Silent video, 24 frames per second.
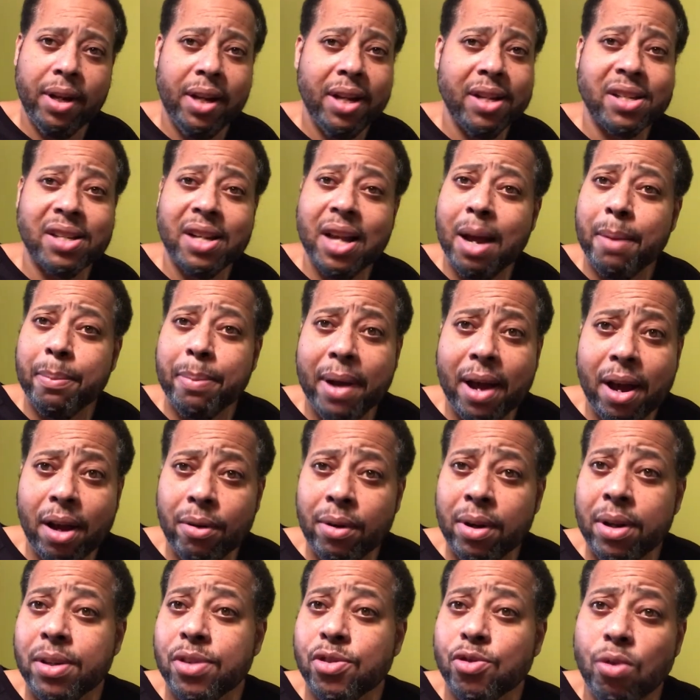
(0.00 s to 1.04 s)
It's not
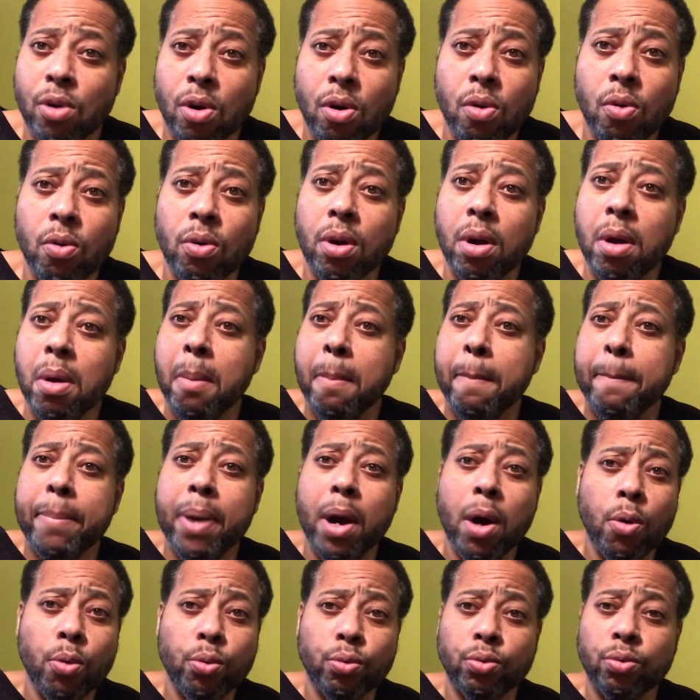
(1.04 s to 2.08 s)
powdery. Strong,
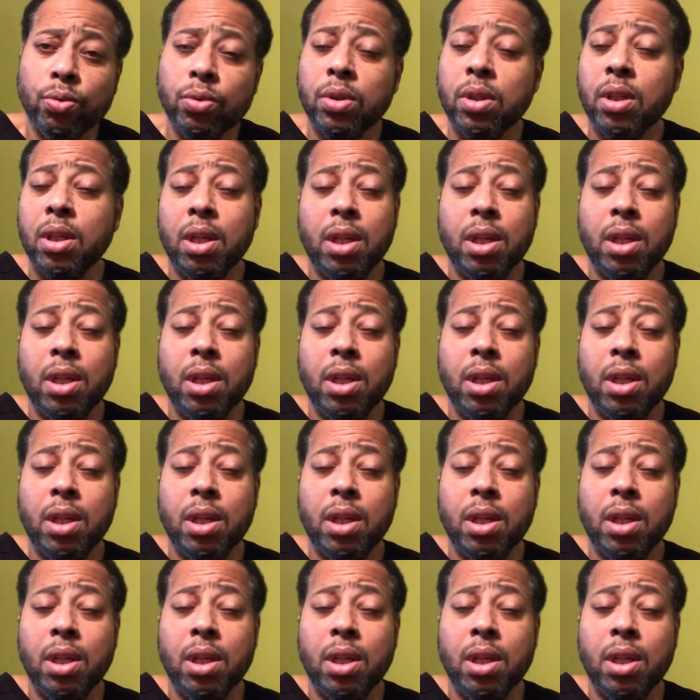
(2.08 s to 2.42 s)
potent,